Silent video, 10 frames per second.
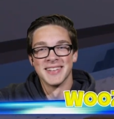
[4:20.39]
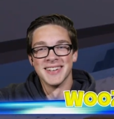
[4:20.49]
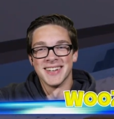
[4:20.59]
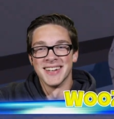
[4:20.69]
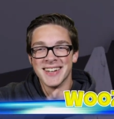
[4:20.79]

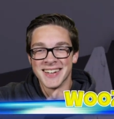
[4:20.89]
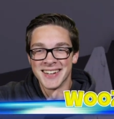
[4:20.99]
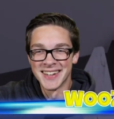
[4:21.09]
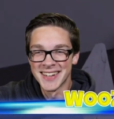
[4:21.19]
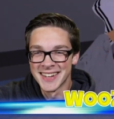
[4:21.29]

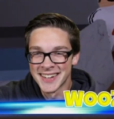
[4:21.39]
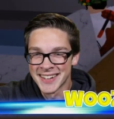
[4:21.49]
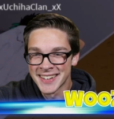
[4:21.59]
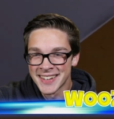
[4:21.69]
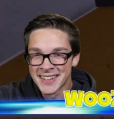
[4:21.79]

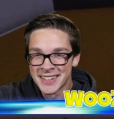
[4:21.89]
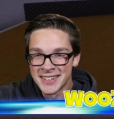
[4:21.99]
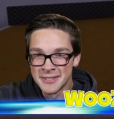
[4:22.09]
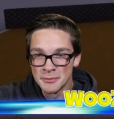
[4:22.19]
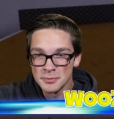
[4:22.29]

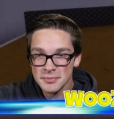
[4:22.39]
(silence)